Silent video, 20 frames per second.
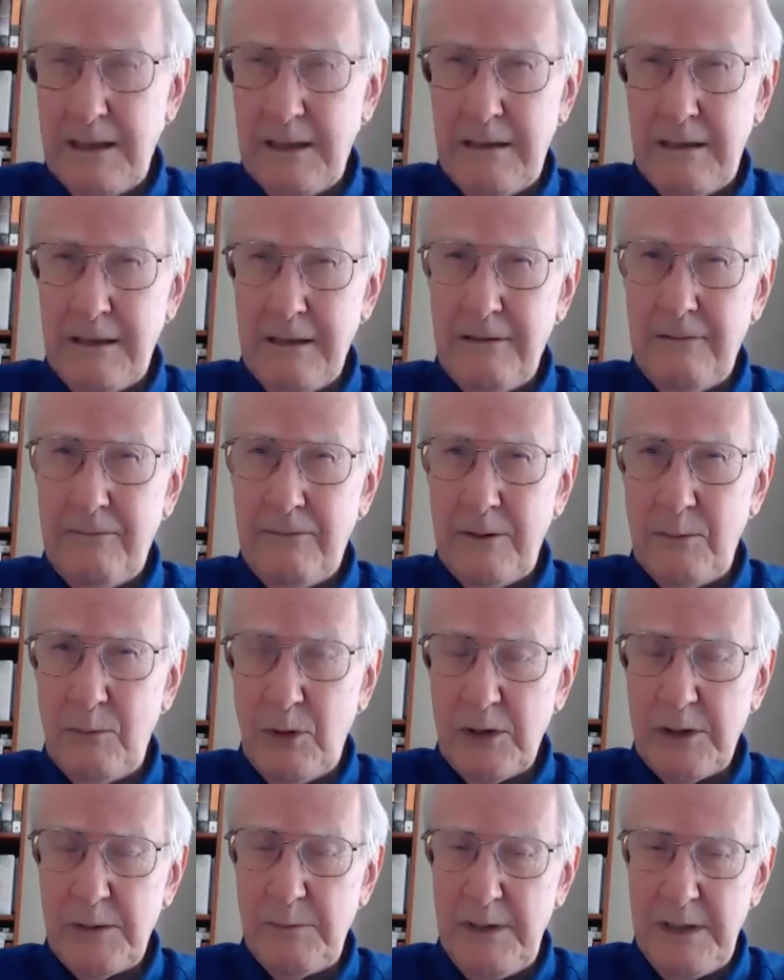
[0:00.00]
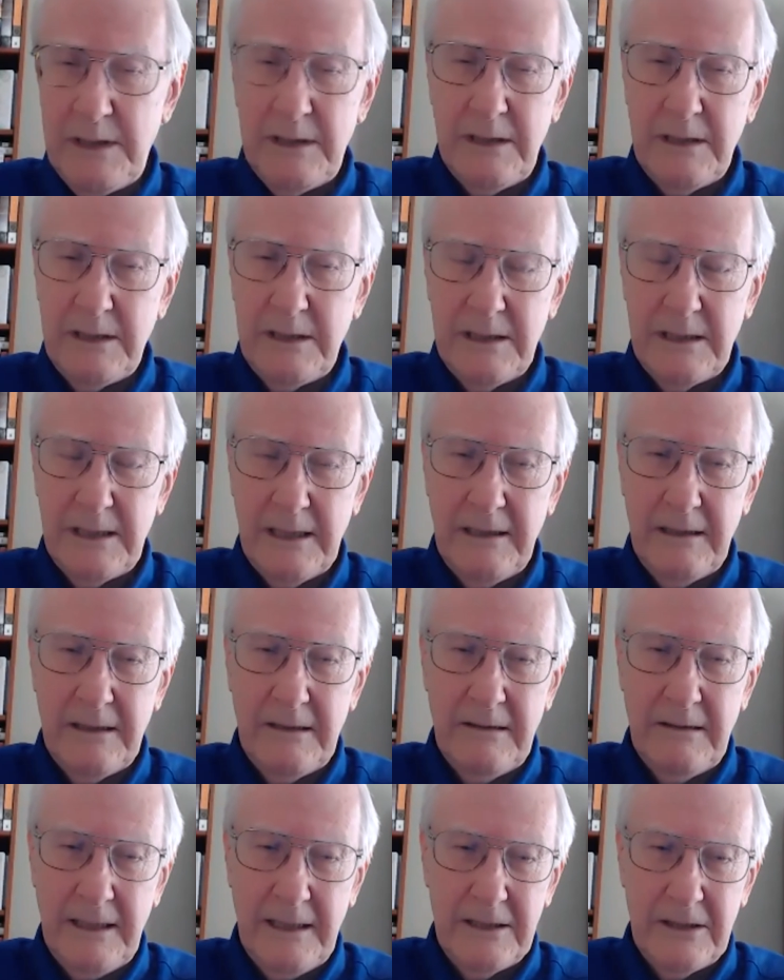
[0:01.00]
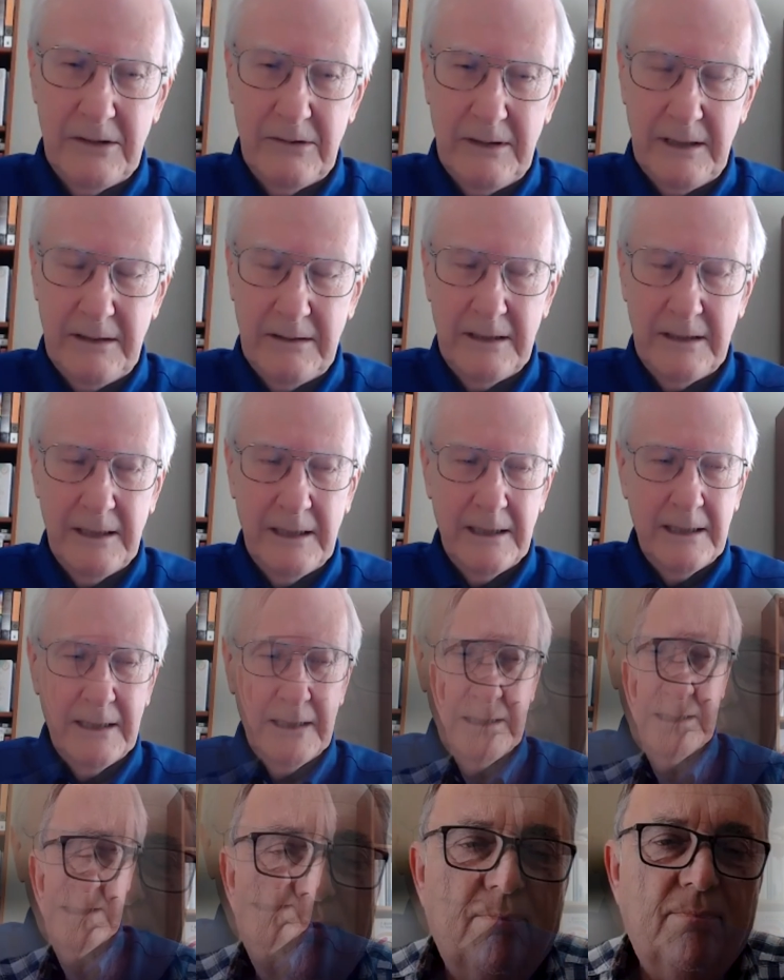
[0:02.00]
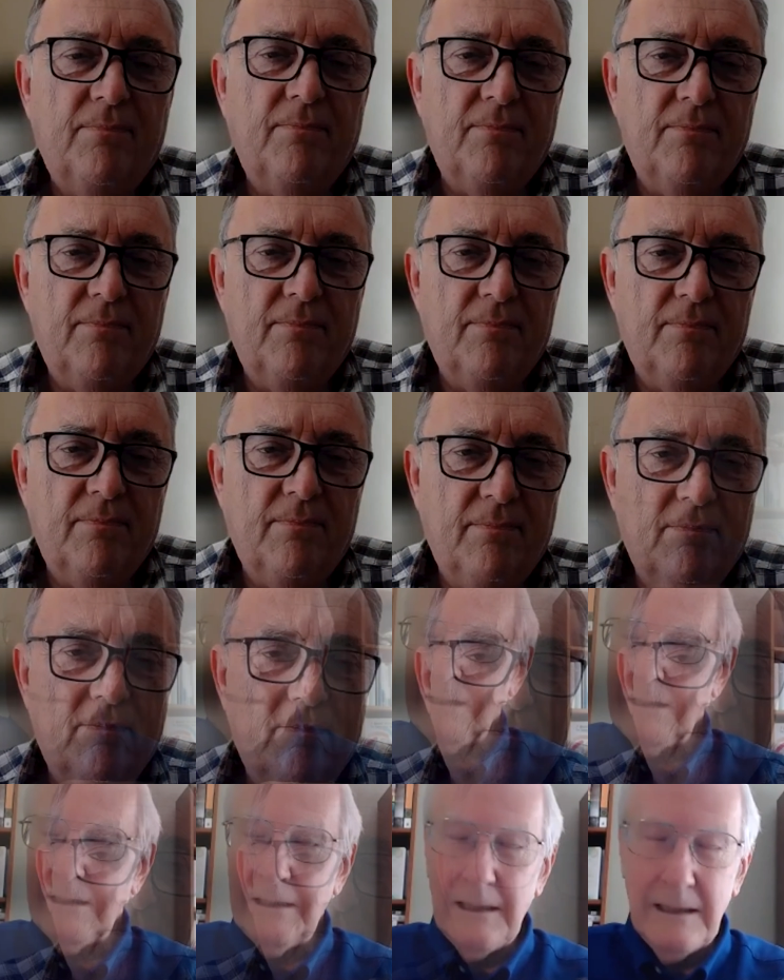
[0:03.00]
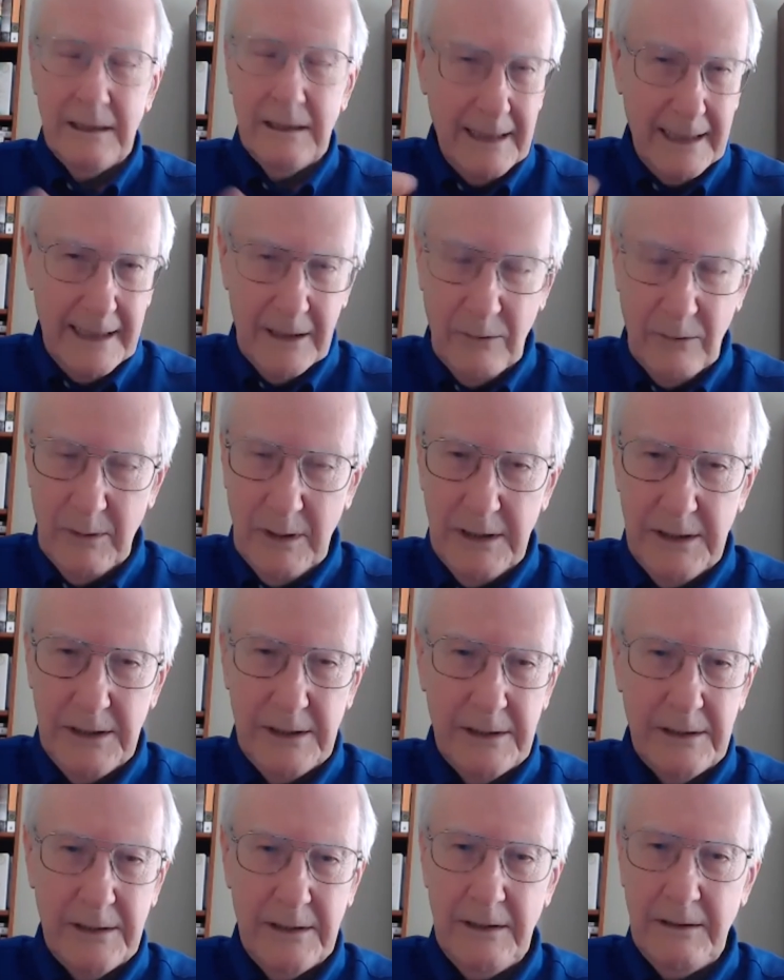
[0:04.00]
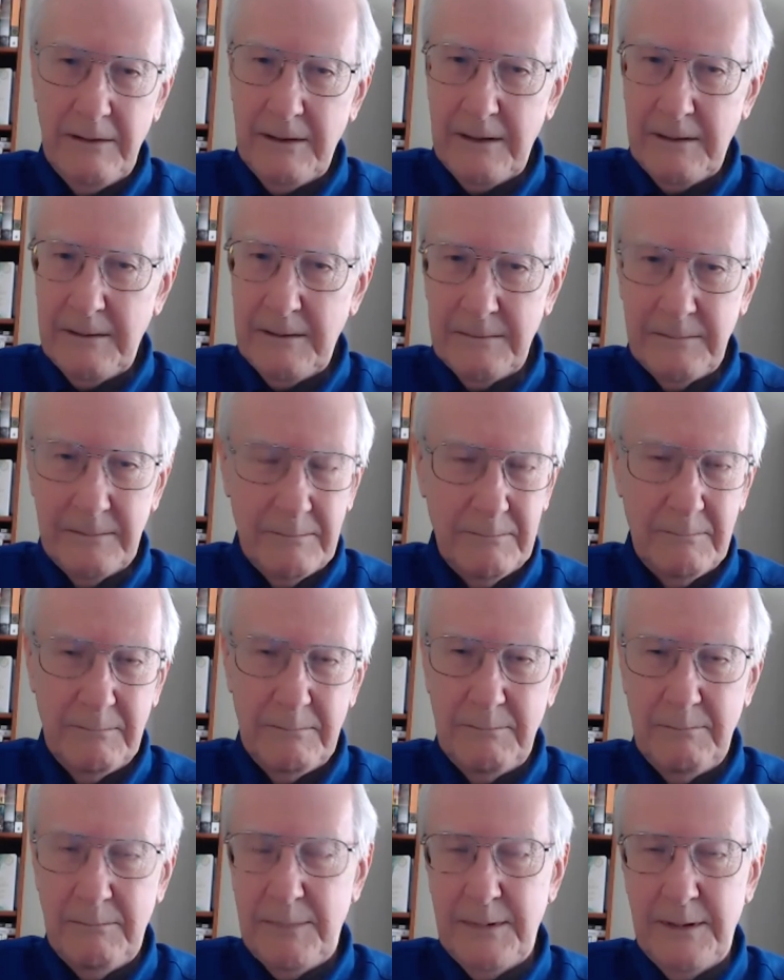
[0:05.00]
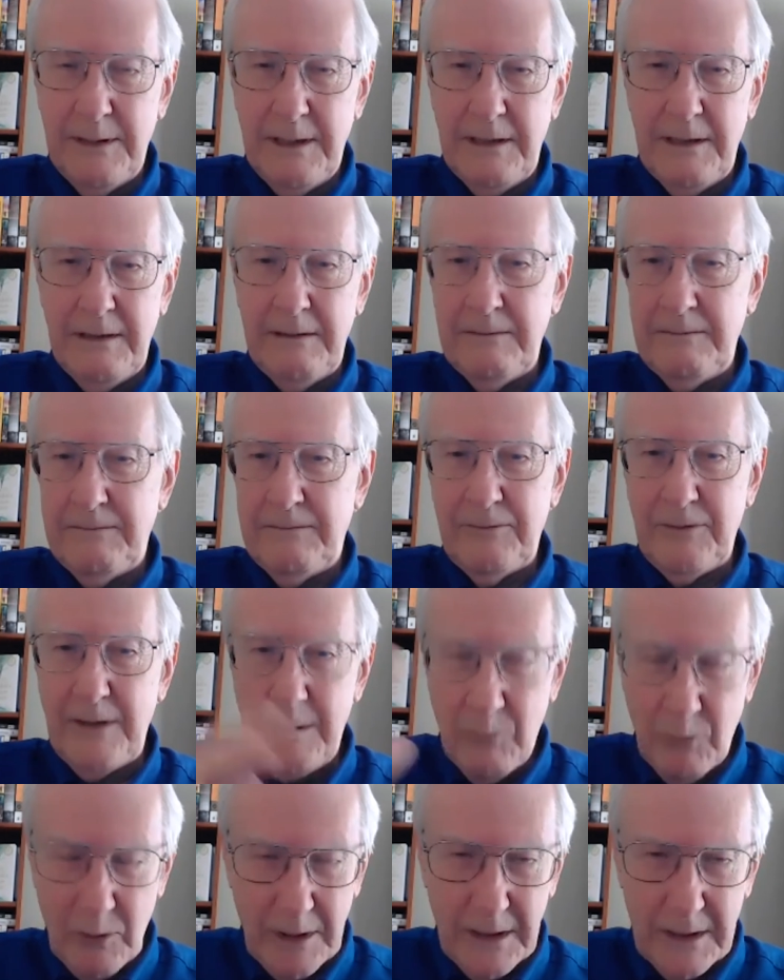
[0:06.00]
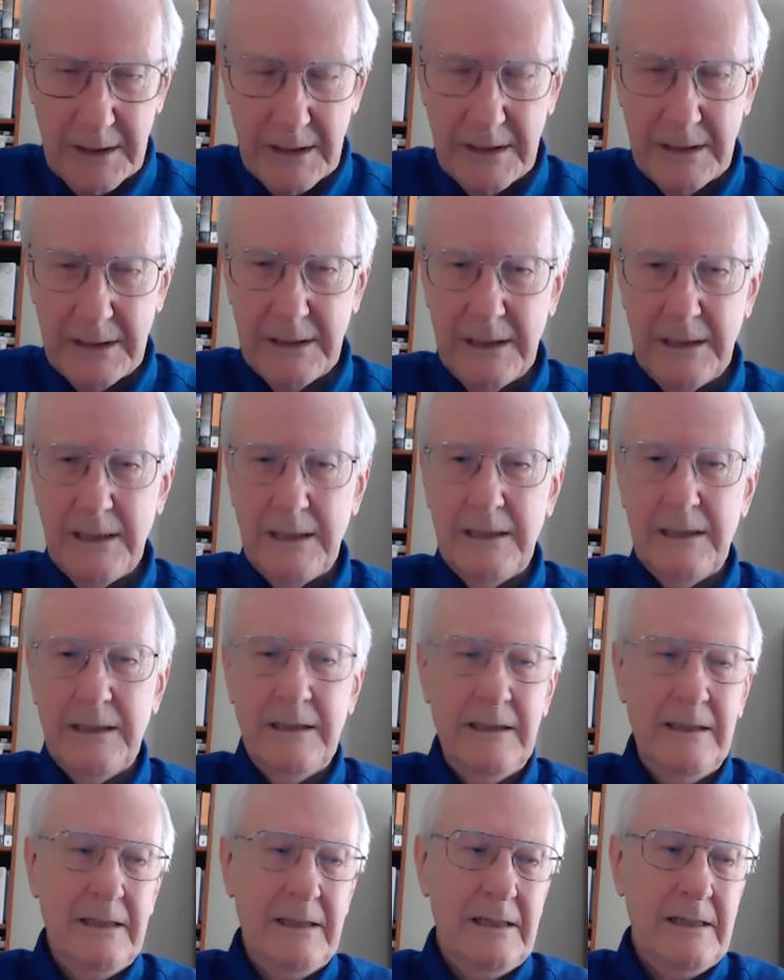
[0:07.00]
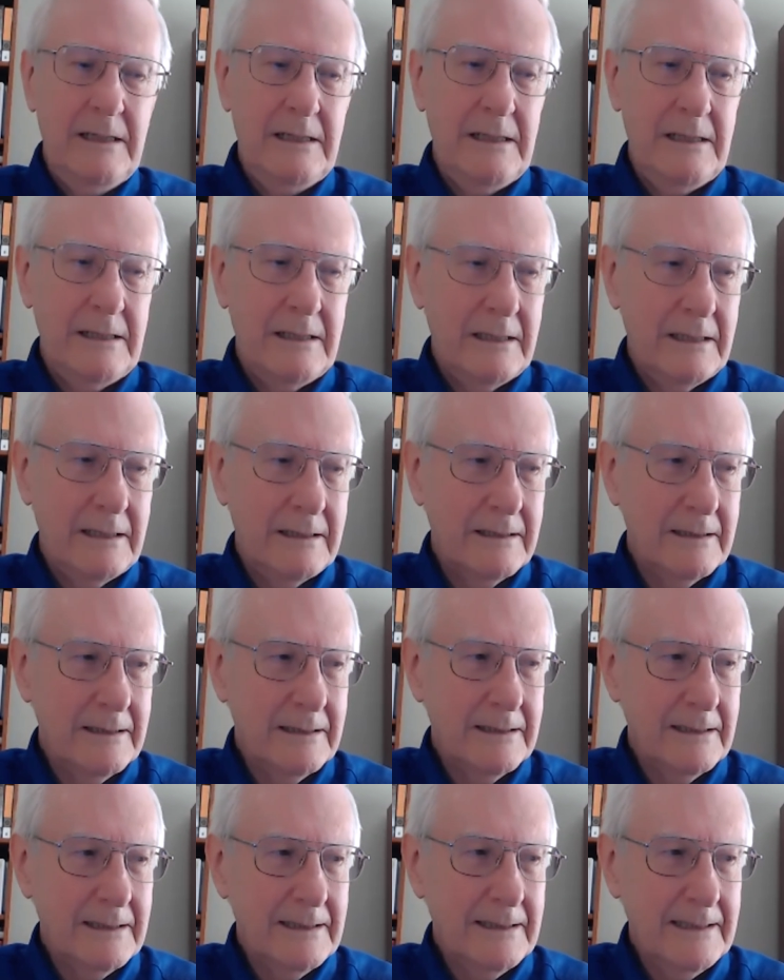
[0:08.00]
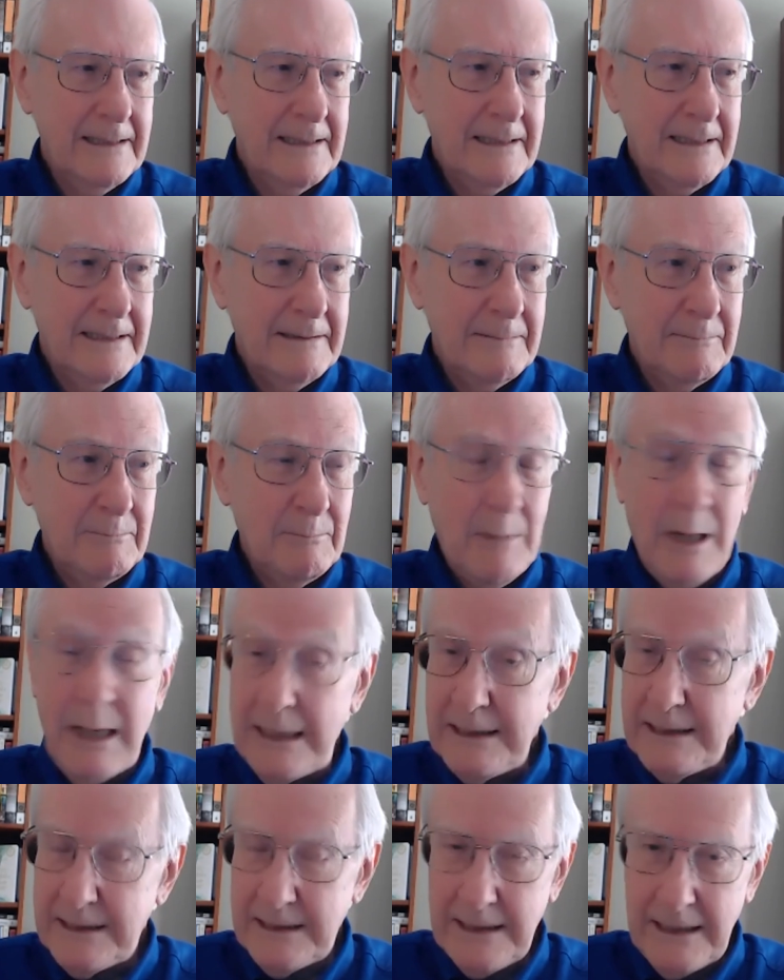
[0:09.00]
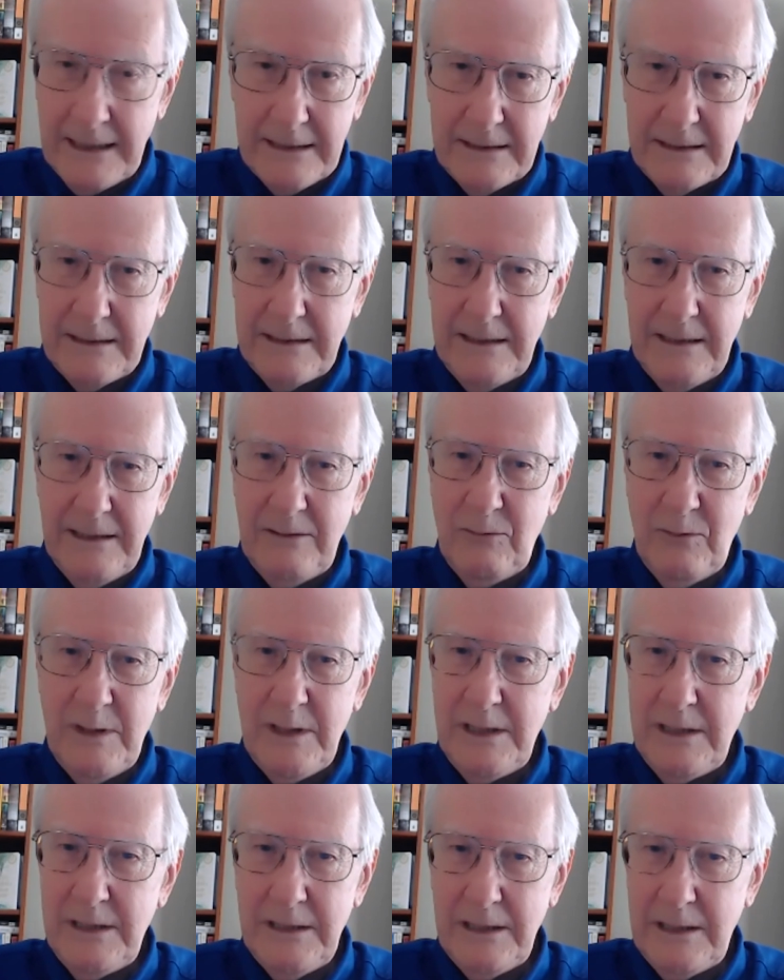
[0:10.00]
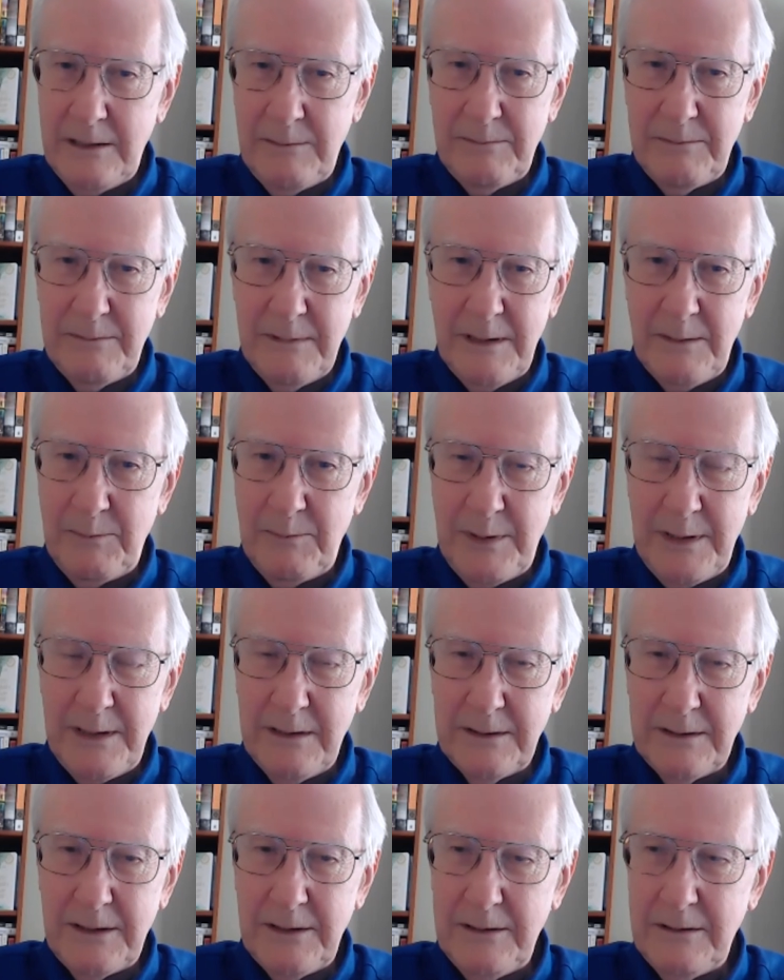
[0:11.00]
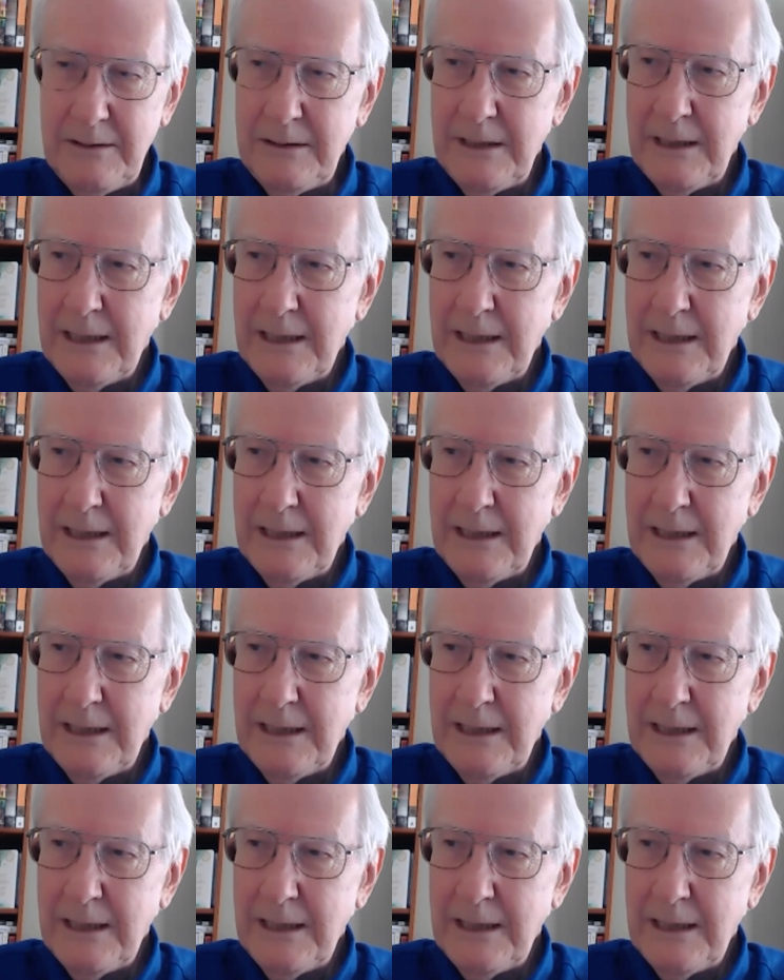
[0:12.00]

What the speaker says: of hard for most businesses to get their heads around. So the language, the frameworks, the mindsets that we appeal to